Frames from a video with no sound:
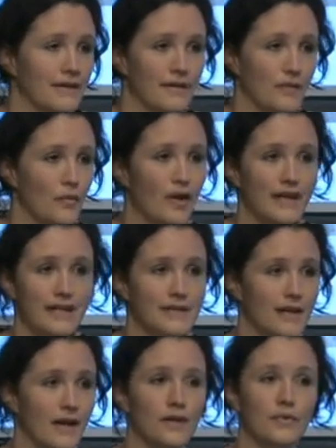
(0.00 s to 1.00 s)
on one
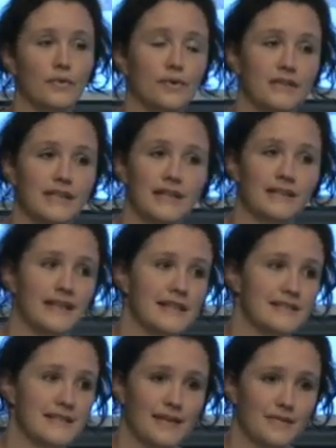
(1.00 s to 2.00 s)
entire wall in our
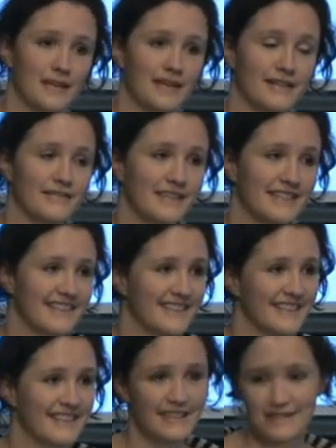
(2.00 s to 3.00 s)
landscape gallery
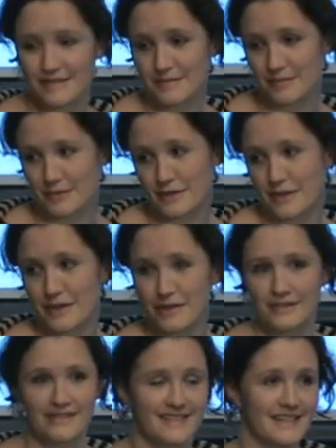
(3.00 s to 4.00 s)
and put a note
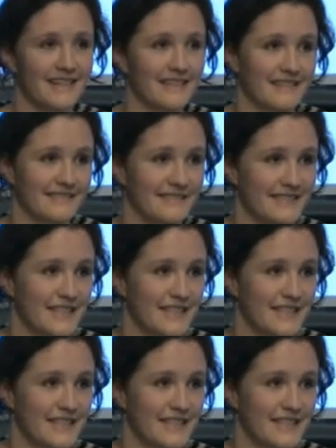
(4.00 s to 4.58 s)
saying,